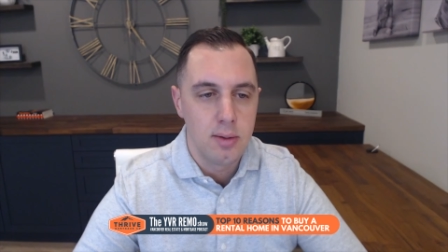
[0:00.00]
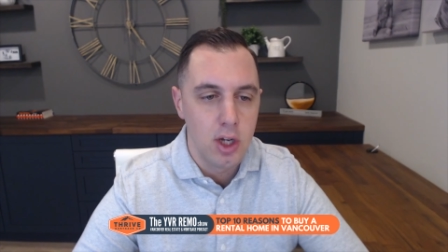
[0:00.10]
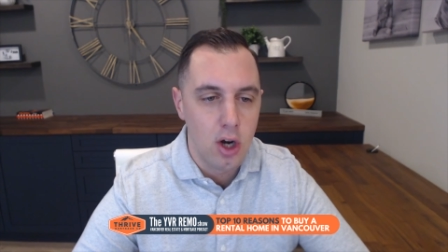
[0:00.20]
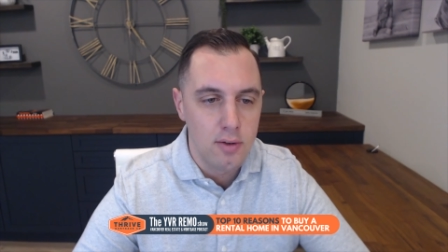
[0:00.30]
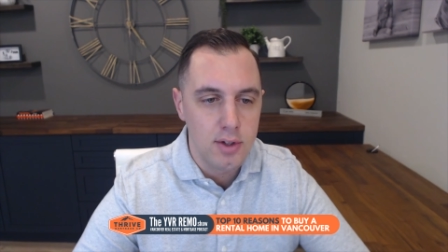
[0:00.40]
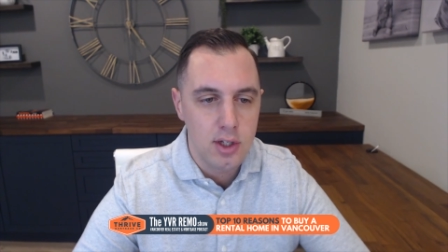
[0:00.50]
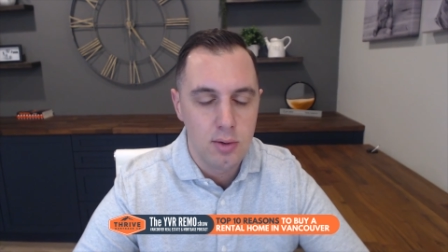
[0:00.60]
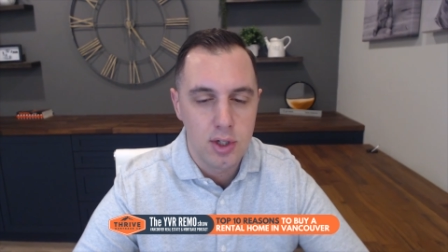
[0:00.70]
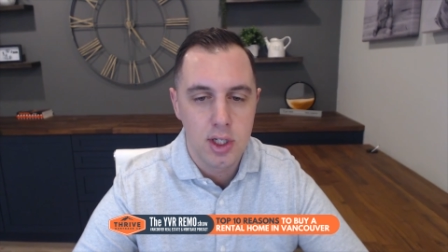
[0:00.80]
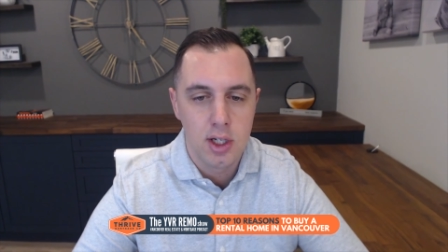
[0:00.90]
I mean, obviously
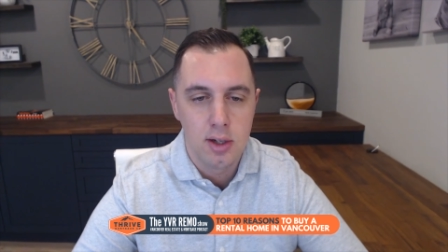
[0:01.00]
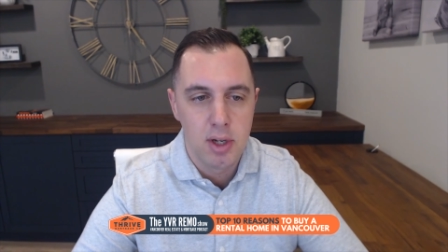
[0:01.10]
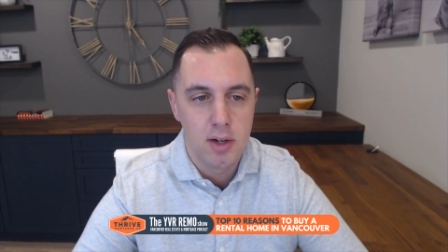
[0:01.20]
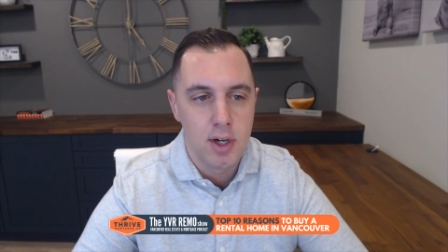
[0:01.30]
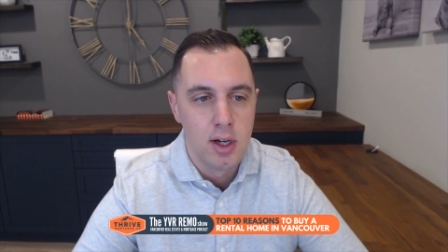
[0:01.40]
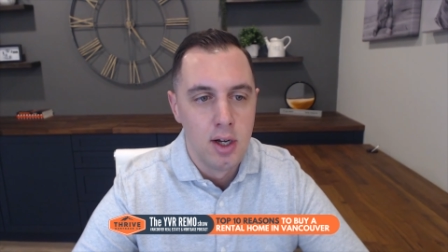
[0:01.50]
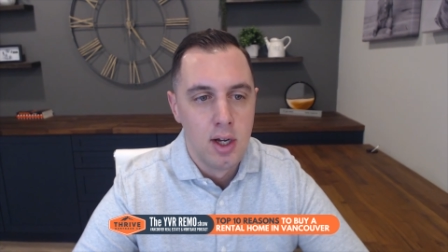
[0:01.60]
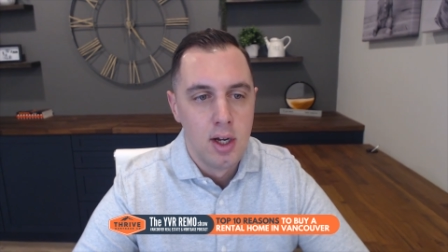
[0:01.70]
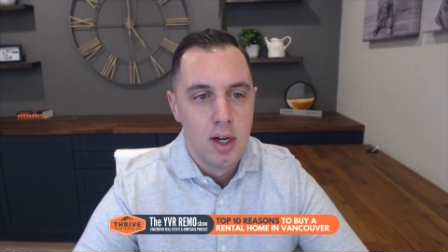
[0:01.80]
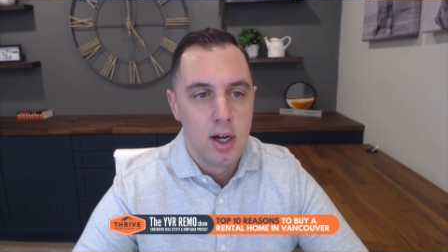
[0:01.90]
we're seeing a bit of
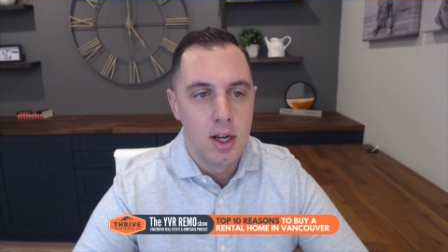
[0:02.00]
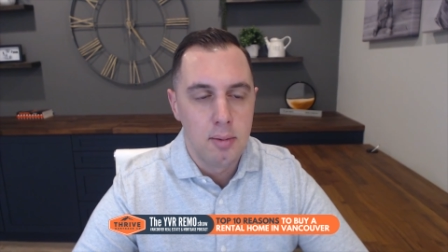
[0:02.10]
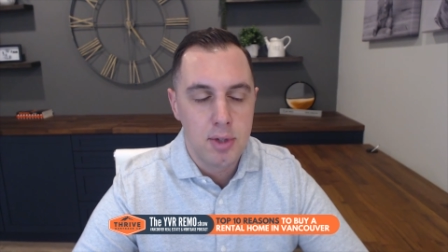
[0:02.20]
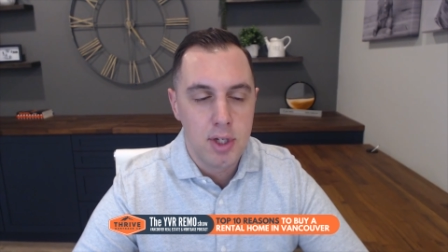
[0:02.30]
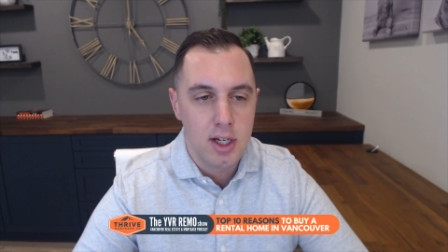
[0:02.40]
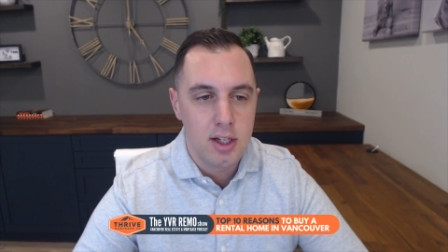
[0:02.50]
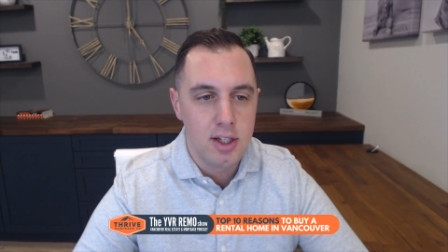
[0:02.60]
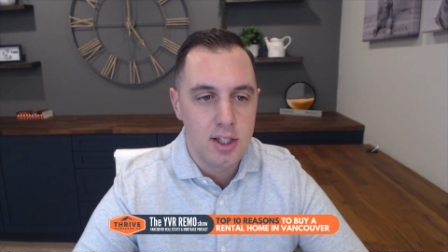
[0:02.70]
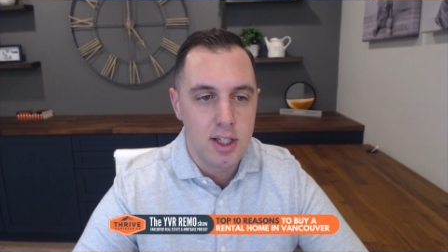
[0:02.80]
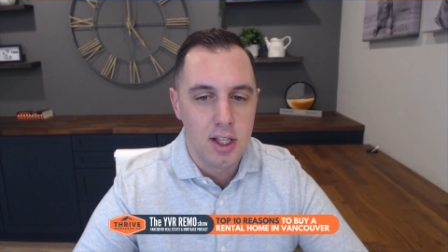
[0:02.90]
an uptick
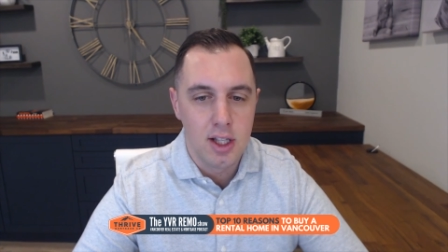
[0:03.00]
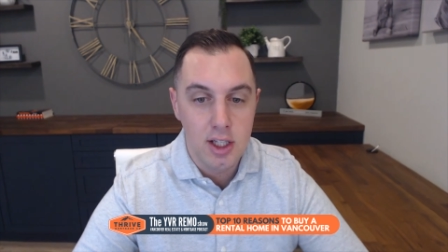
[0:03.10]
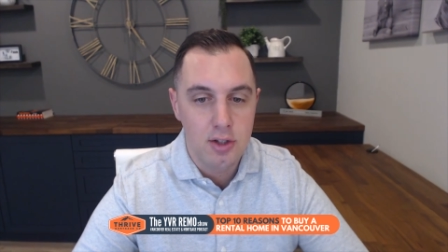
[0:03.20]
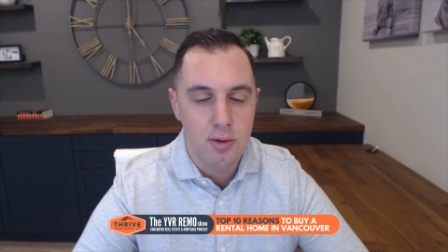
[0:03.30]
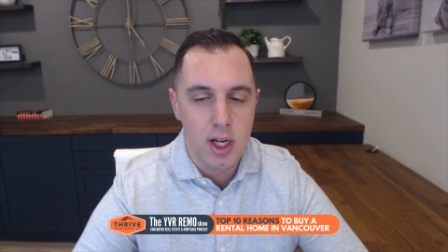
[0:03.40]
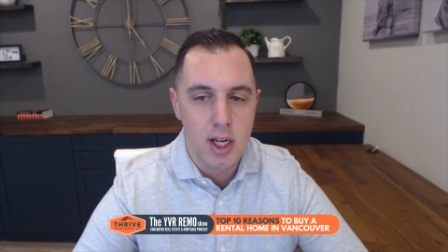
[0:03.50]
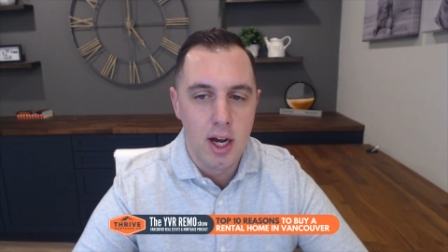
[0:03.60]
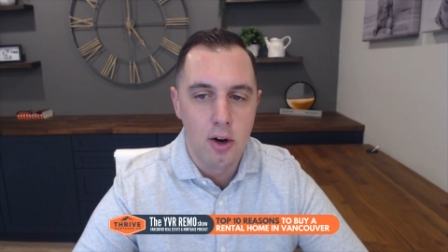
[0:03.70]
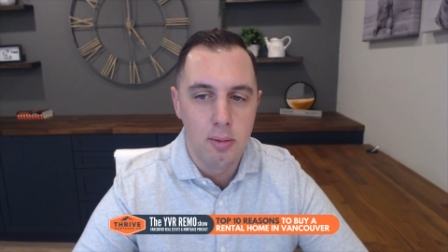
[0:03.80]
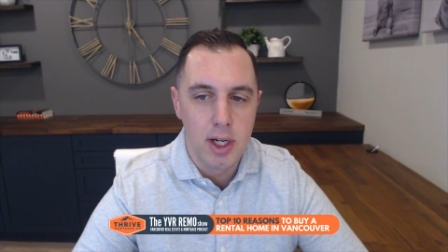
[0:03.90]
to say the least right
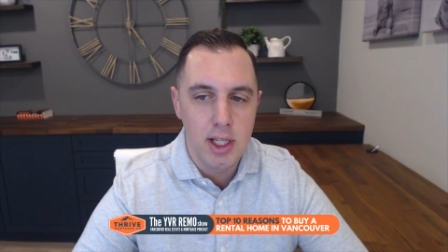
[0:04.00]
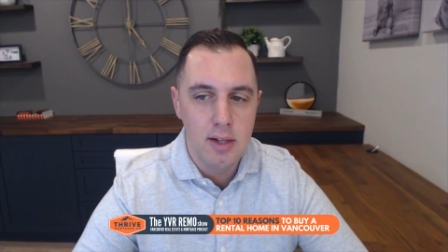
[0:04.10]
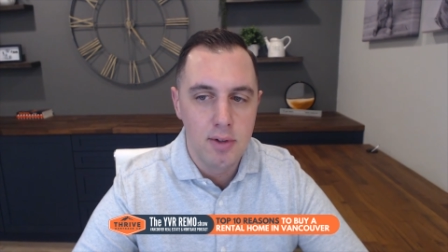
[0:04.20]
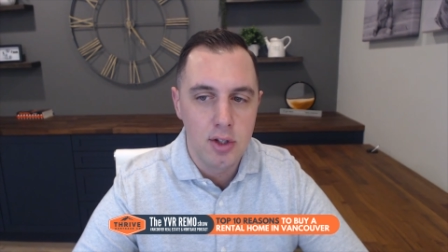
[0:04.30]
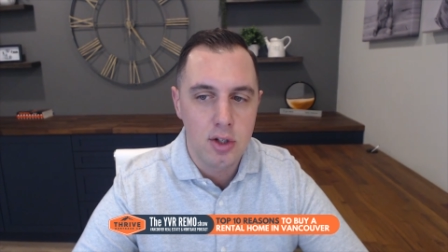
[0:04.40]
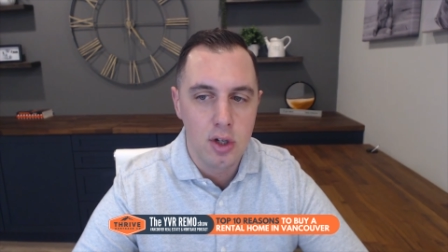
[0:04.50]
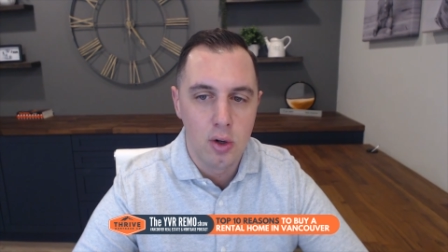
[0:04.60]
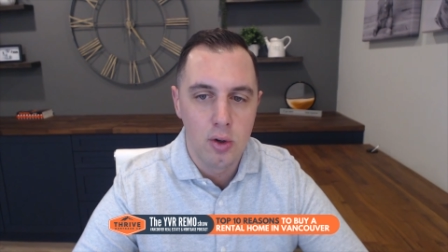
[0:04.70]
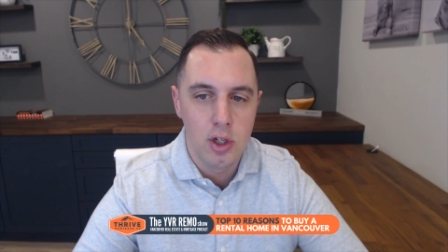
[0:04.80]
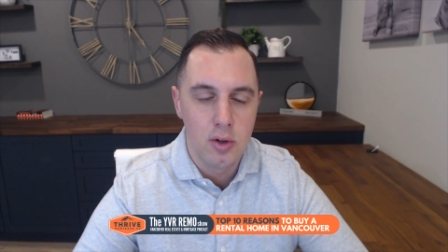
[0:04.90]
now, but even
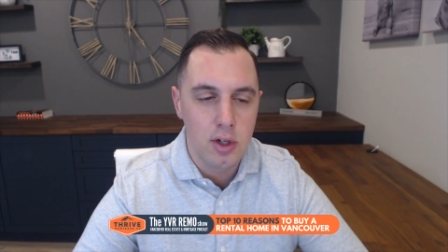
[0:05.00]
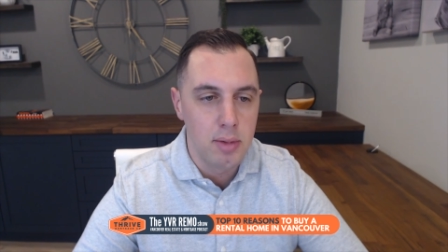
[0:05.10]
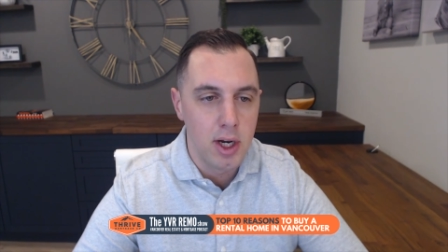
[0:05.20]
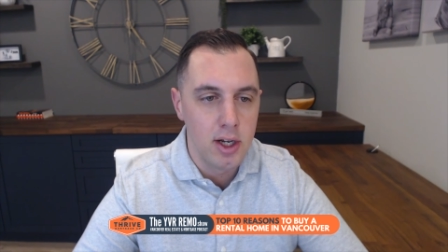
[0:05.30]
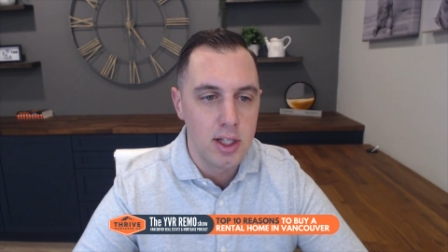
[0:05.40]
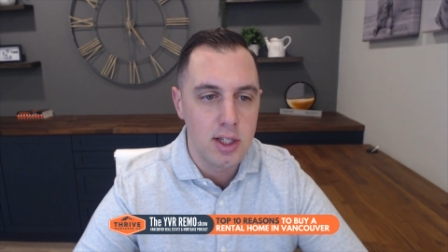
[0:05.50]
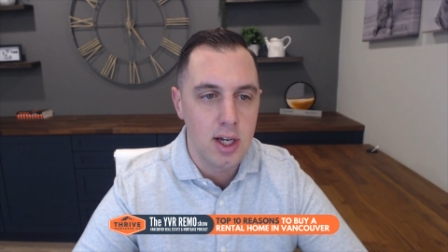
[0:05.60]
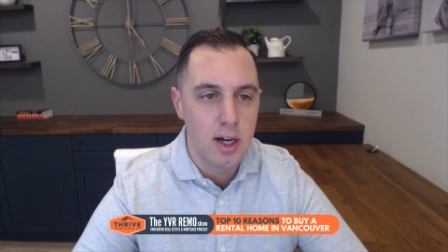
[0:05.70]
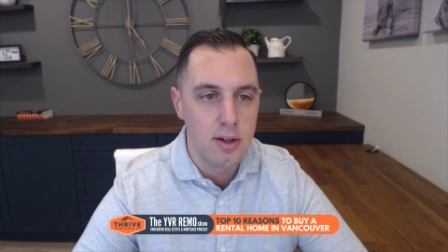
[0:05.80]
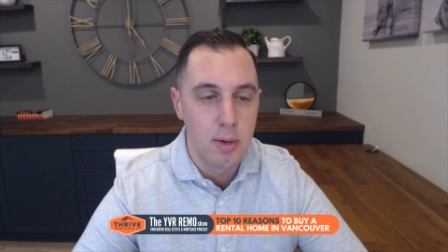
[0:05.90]
so, comparing this
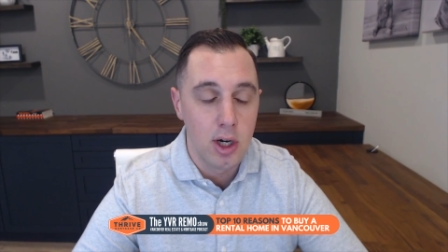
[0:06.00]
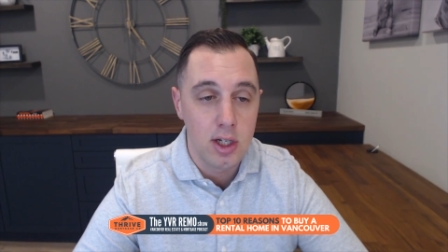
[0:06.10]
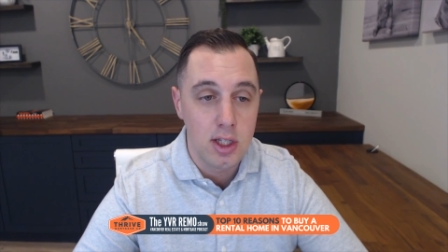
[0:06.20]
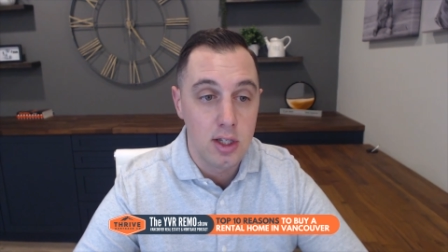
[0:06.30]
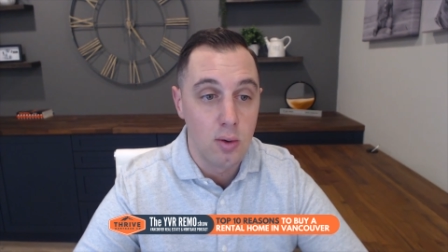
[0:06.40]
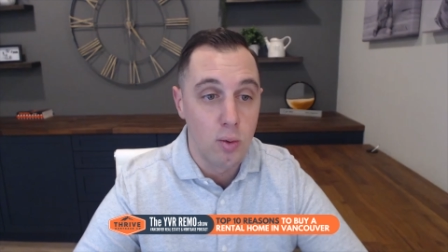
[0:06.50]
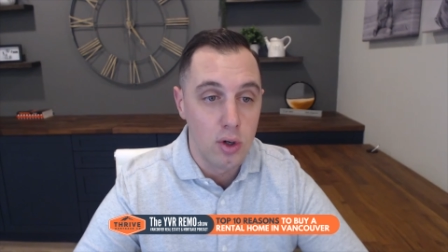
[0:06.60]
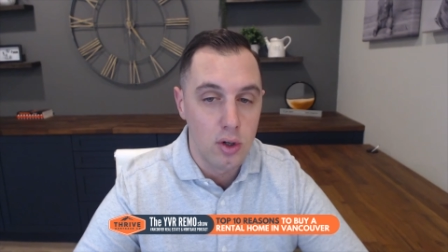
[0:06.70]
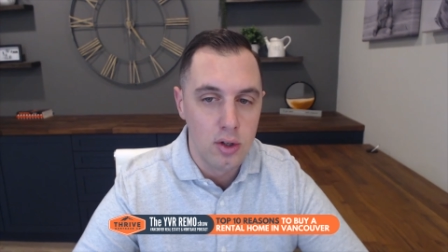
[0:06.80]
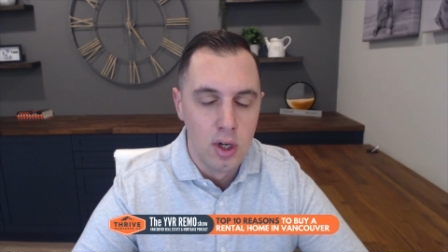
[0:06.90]
to other markets in the
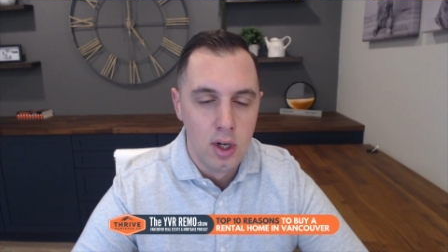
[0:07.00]
world,